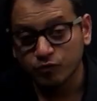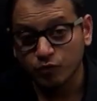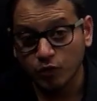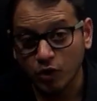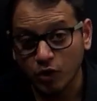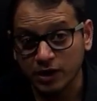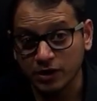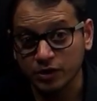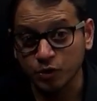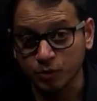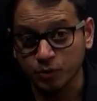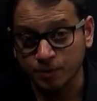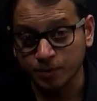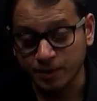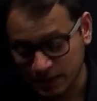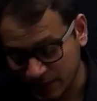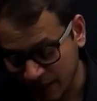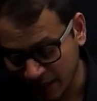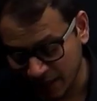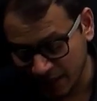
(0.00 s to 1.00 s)
UPSC
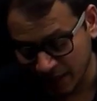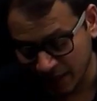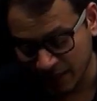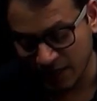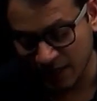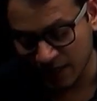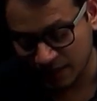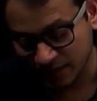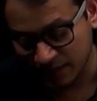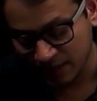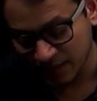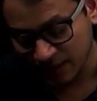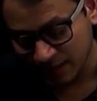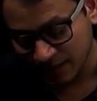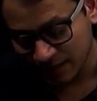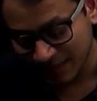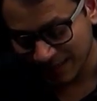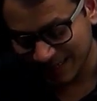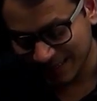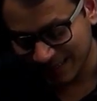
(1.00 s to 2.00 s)
had asked, that
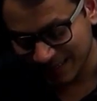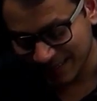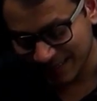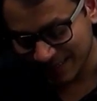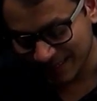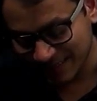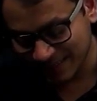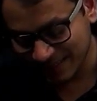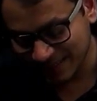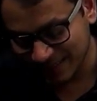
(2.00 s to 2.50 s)
is,